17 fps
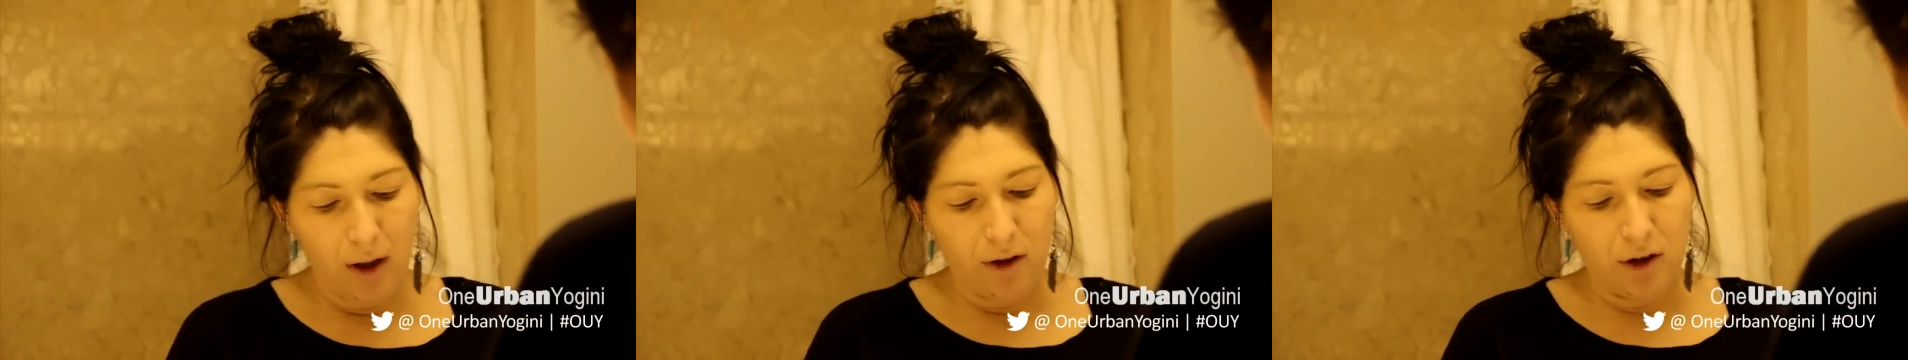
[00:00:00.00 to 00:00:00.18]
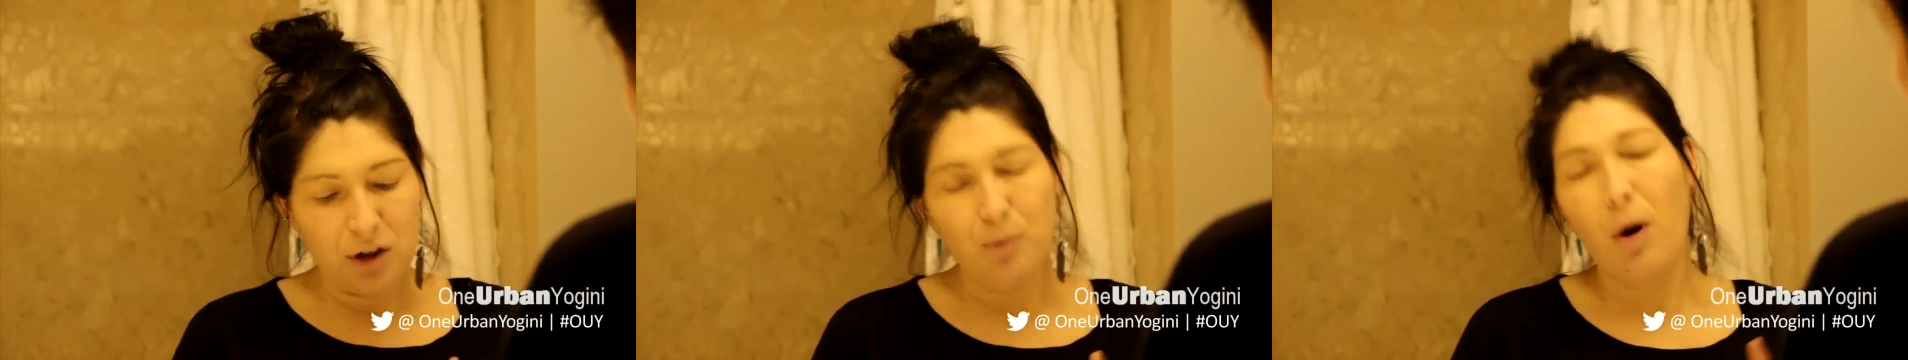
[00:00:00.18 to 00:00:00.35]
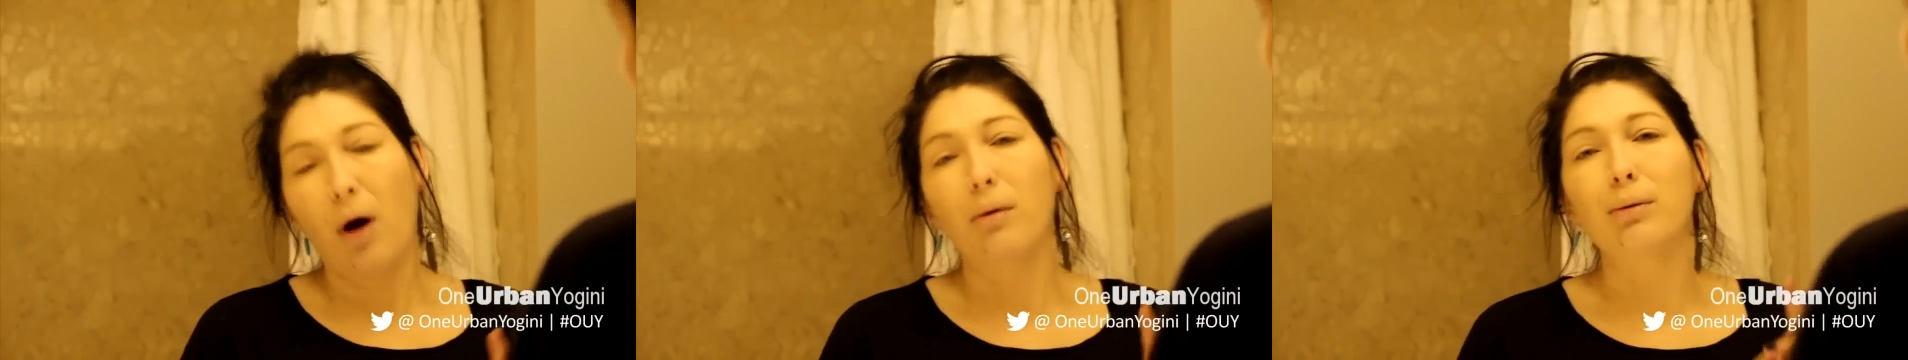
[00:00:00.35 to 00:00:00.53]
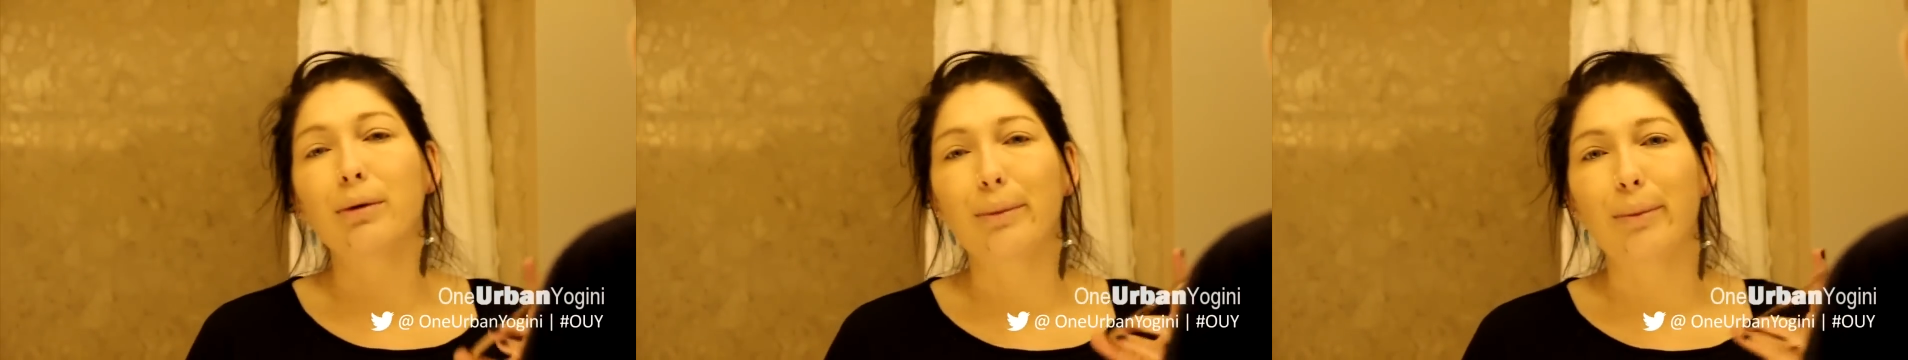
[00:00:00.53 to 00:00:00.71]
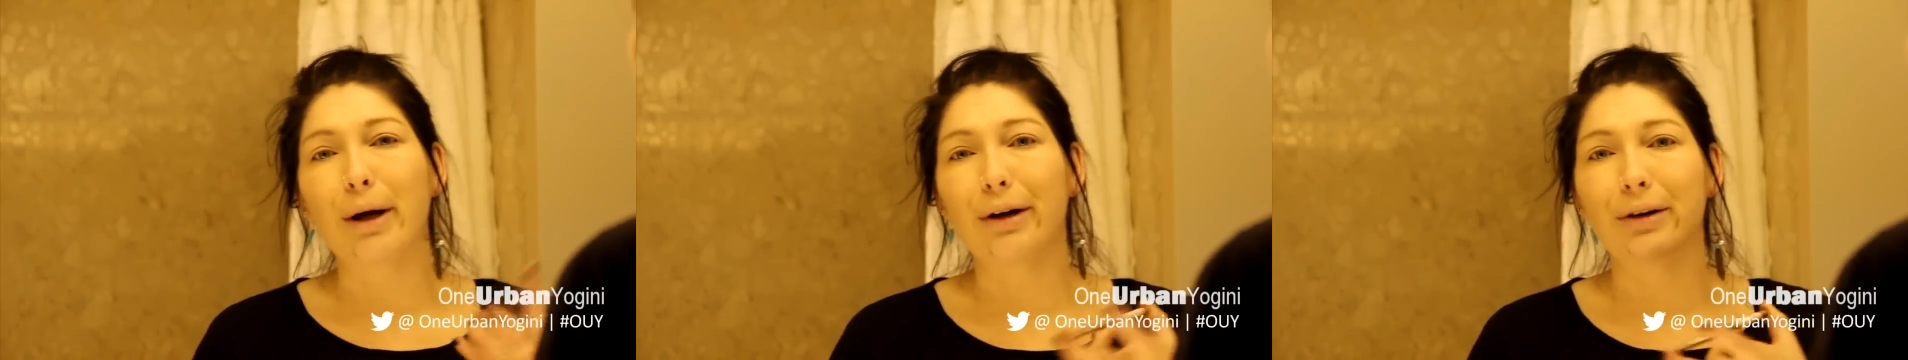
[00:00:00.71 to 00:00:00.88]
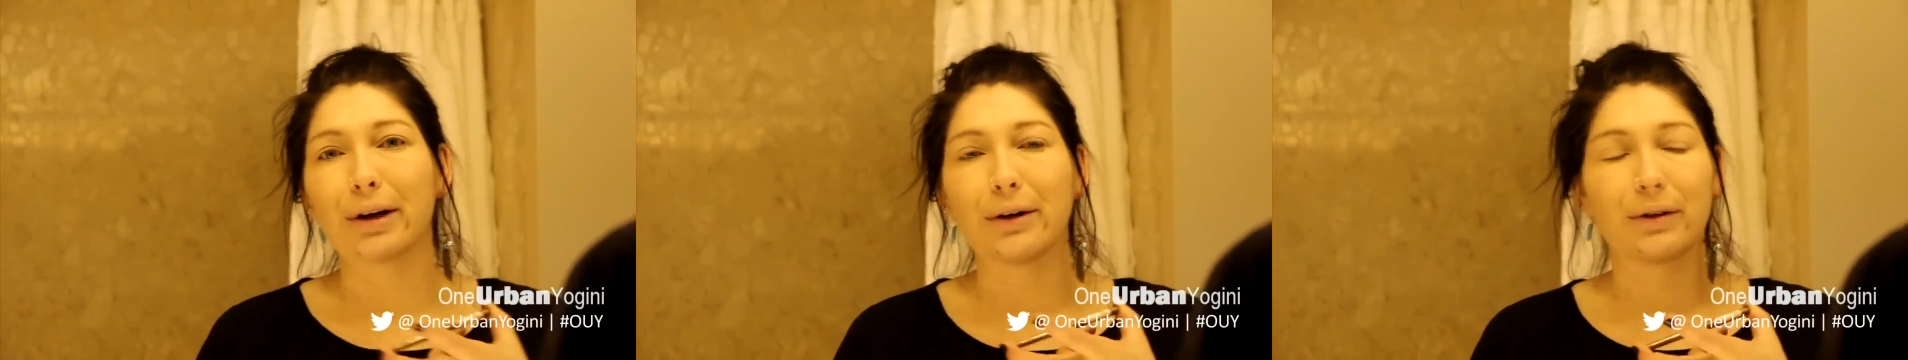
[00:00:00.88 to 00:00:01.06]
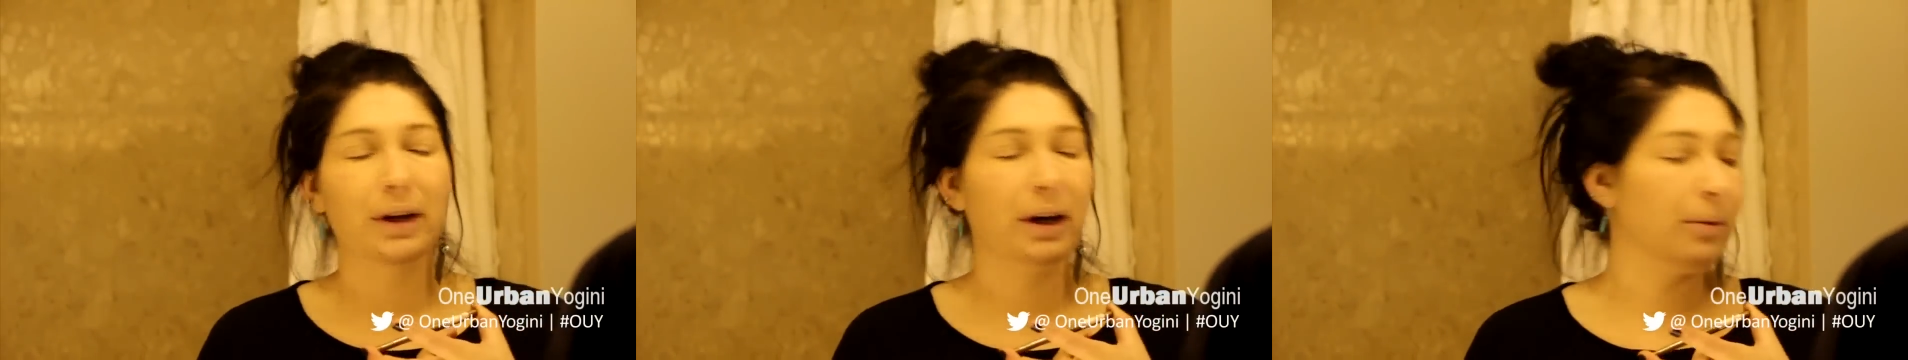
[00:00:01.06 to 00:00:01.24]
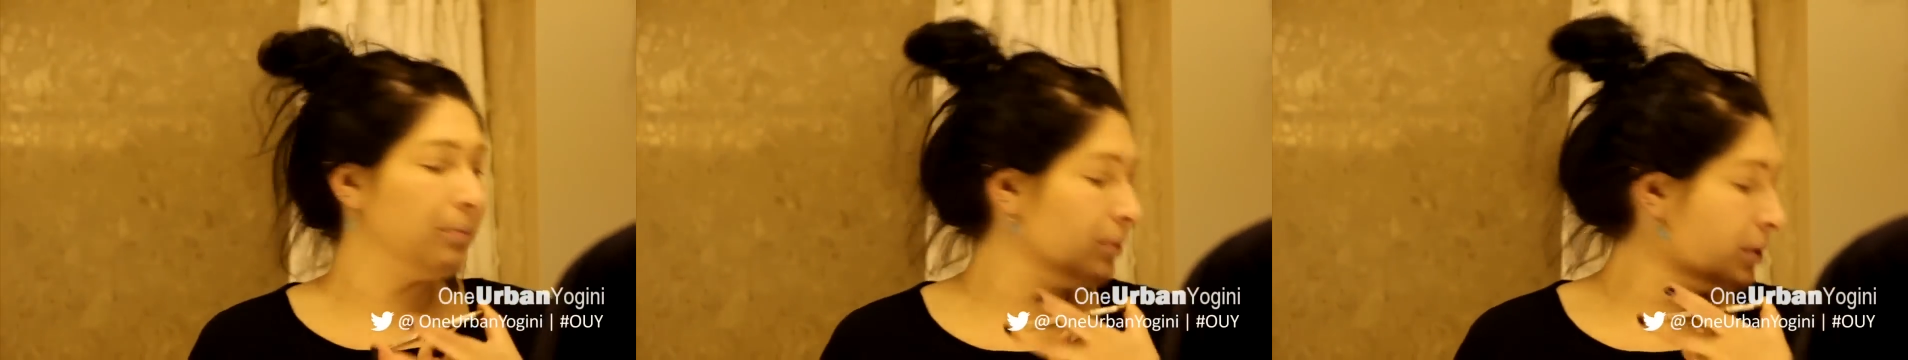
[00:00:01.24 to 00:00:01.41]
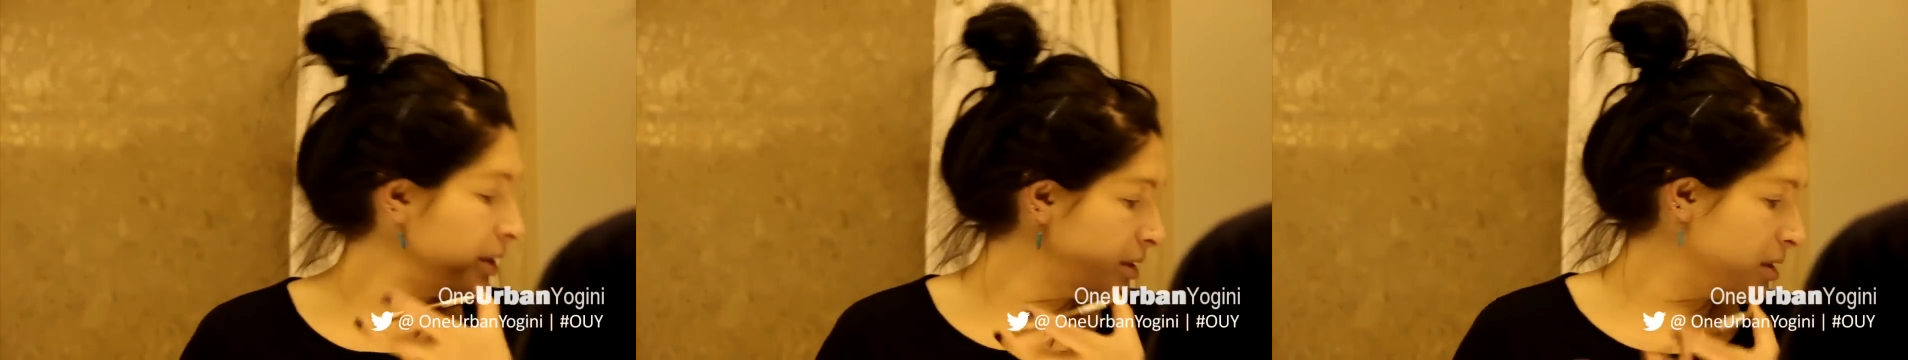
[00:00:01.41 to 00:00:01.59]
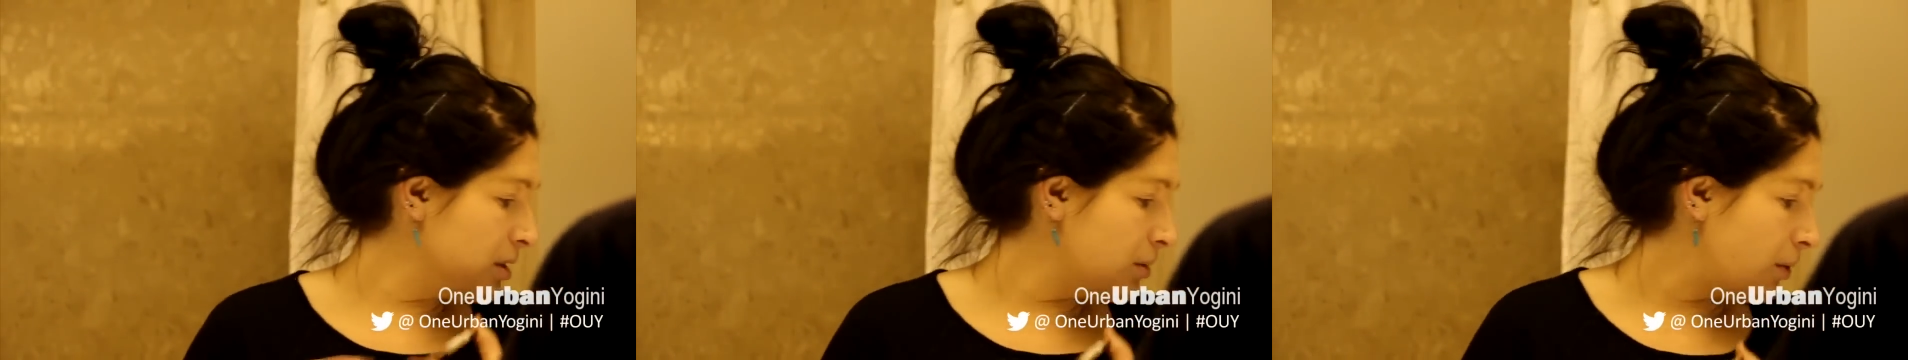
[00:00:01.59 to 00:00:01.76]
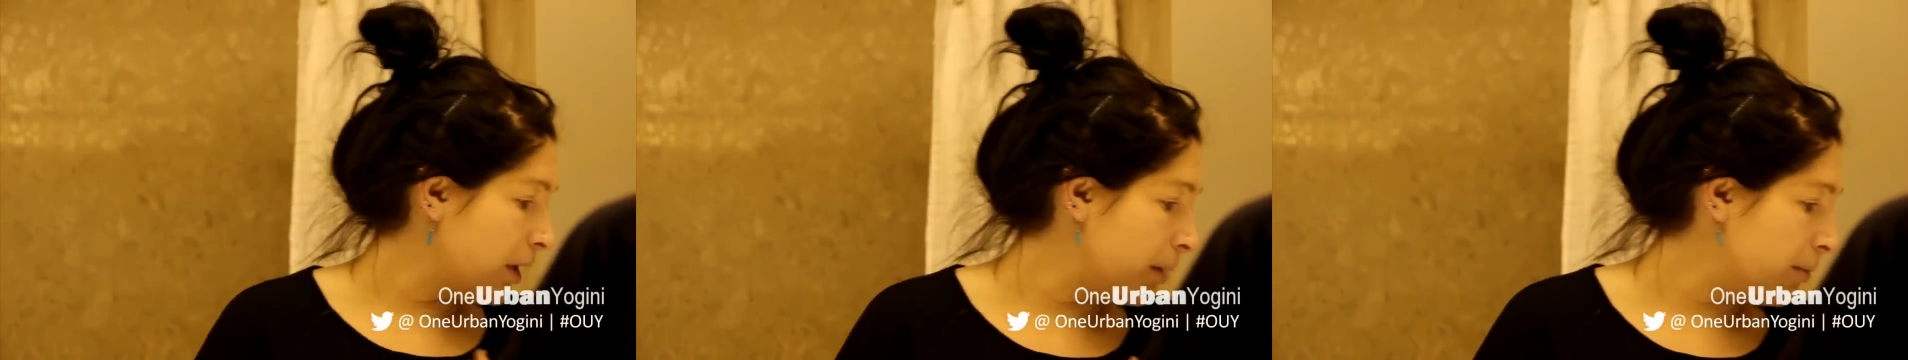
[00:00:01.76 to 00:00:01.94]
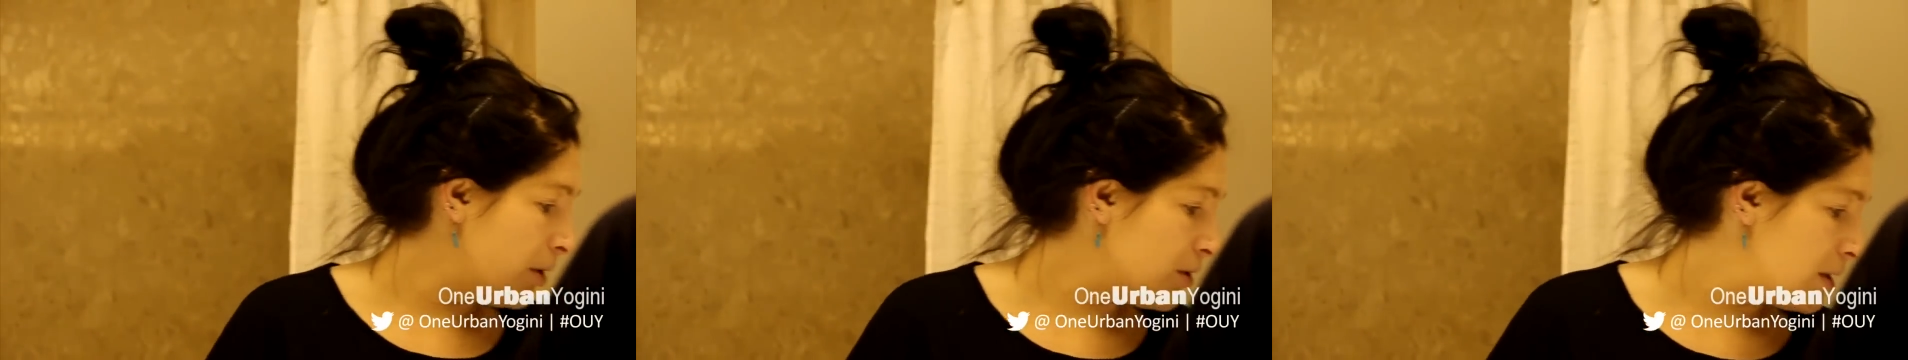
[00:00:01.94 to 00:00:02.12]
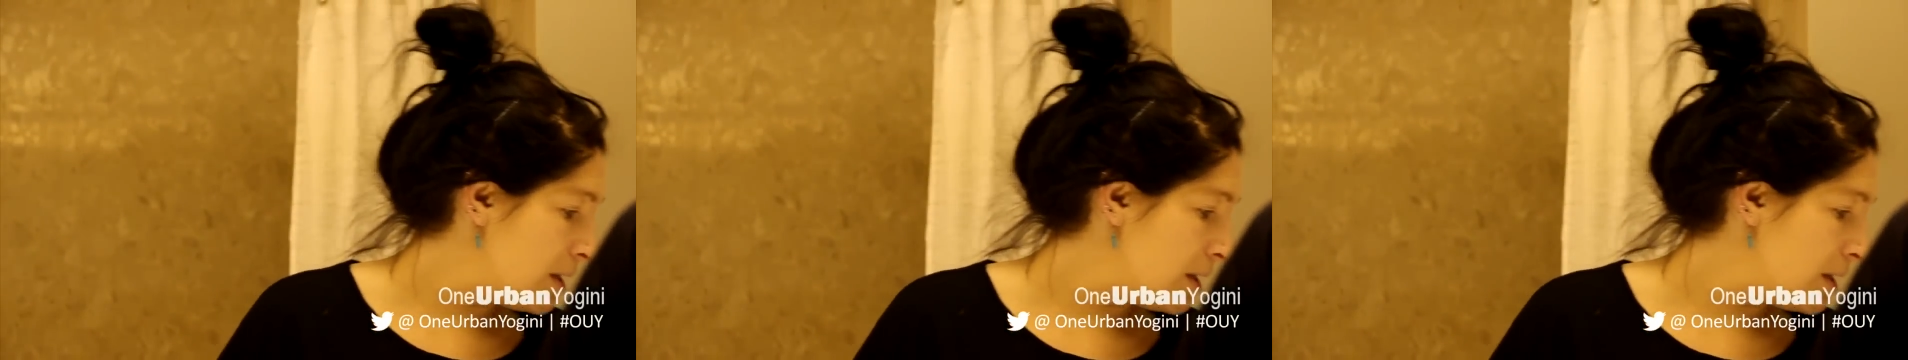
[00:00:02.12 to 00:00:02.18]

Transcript: There's probably better out there. This is the one I'm